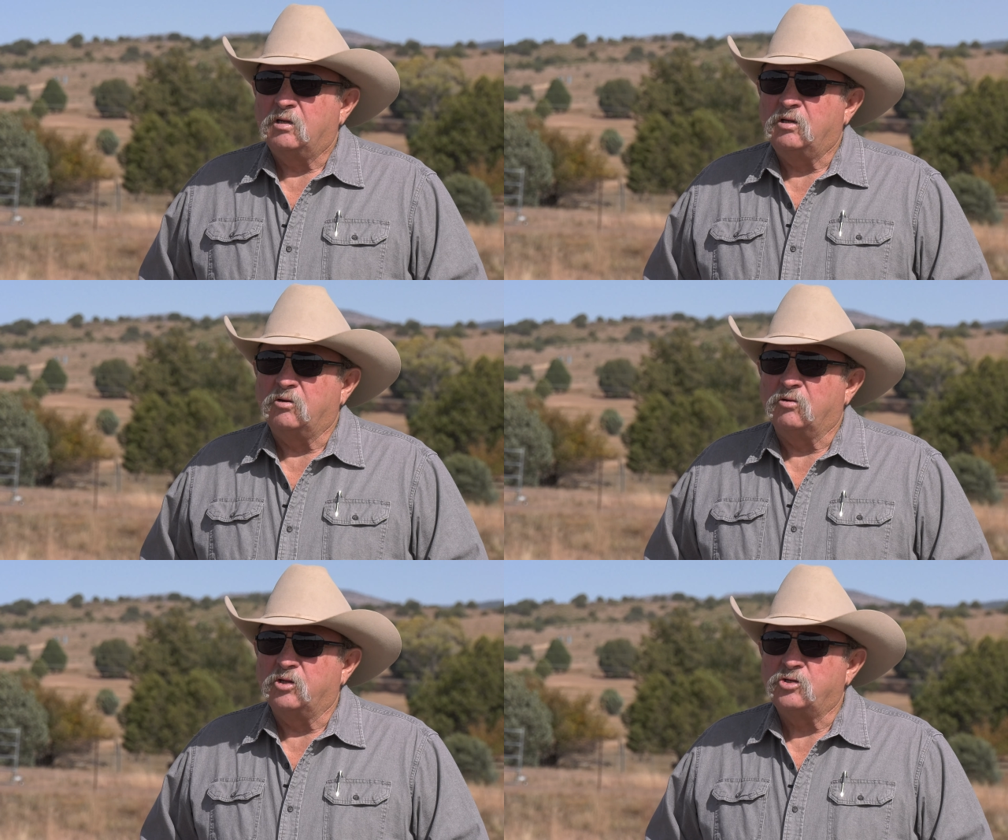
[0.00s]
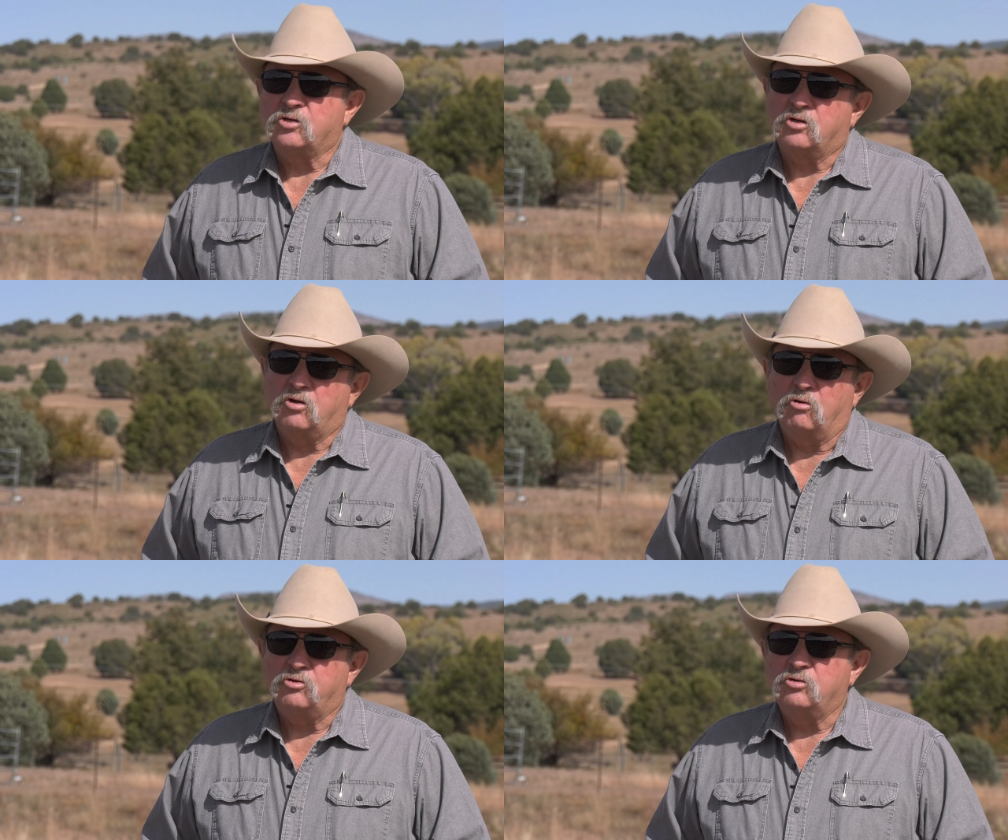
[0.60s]
you know, that you could
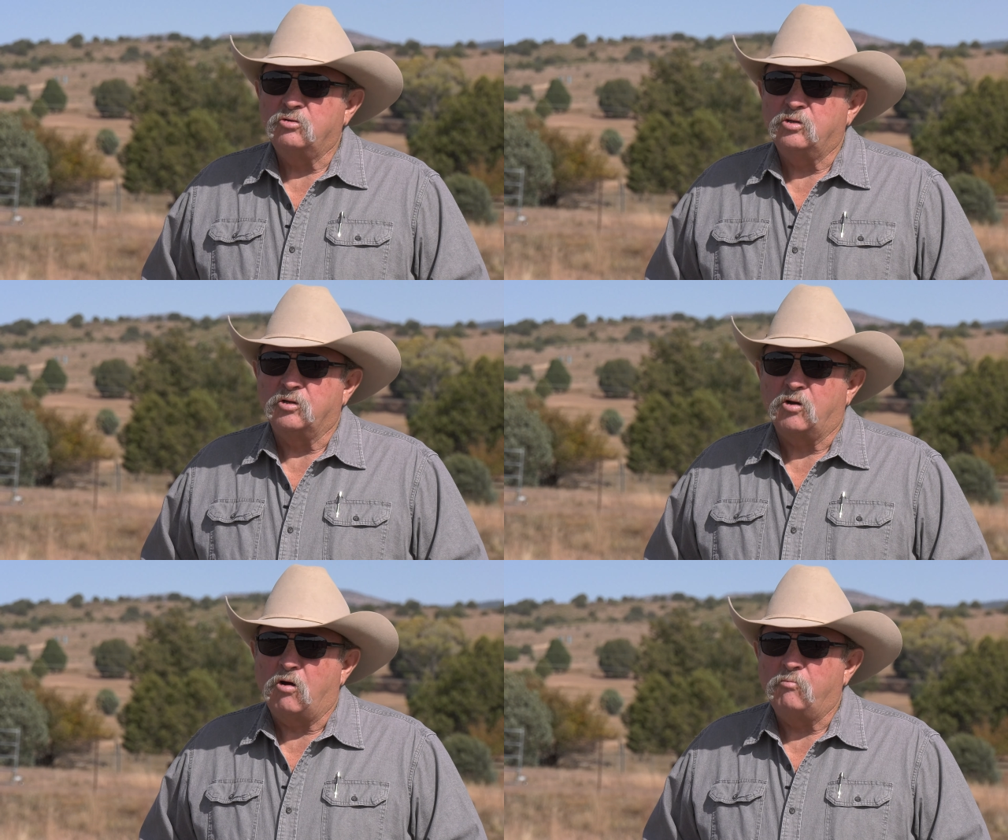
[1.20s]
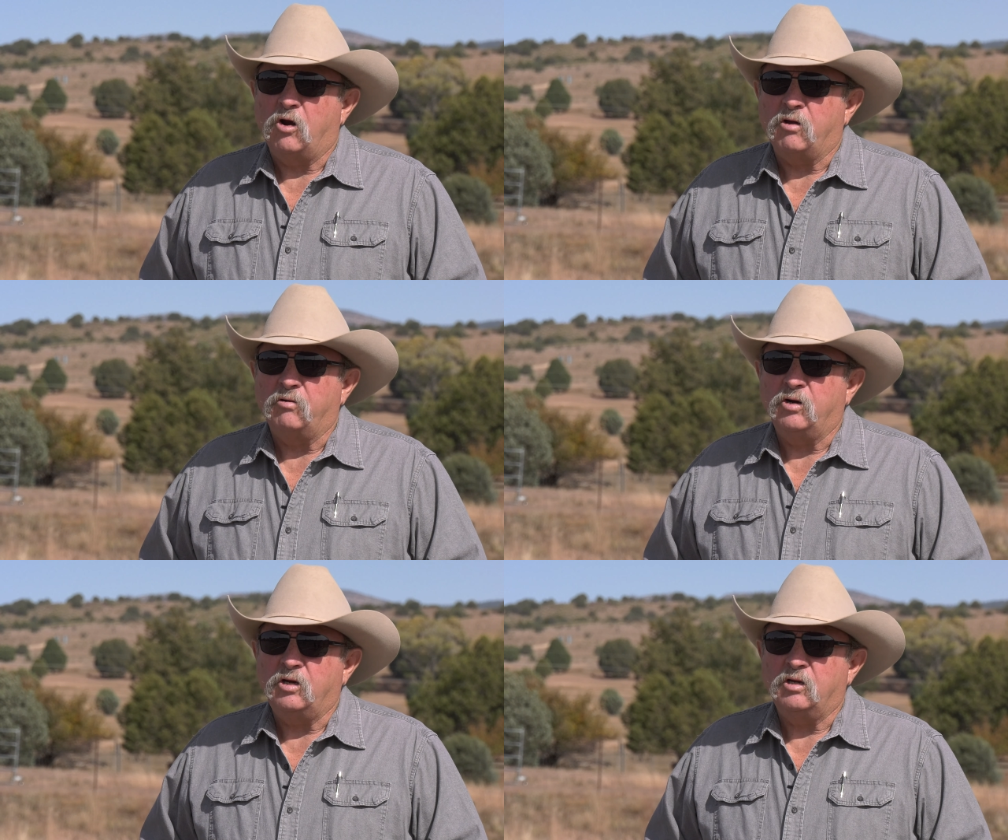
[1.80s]
go to and the
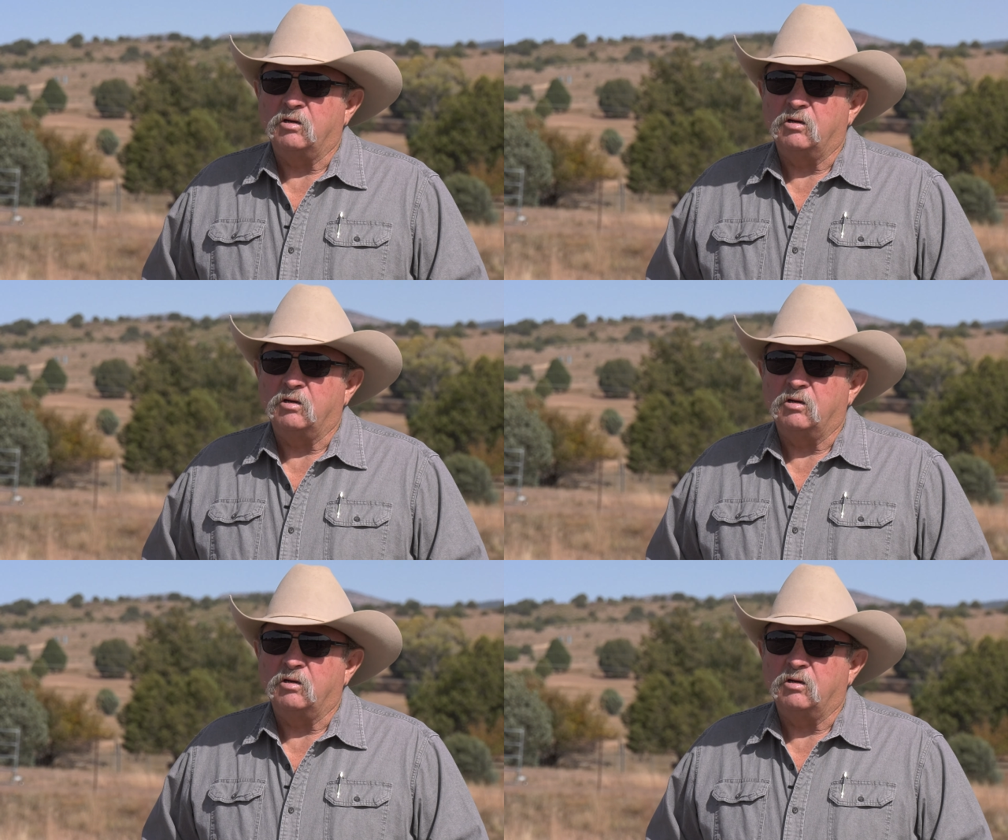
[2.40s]
camaraderie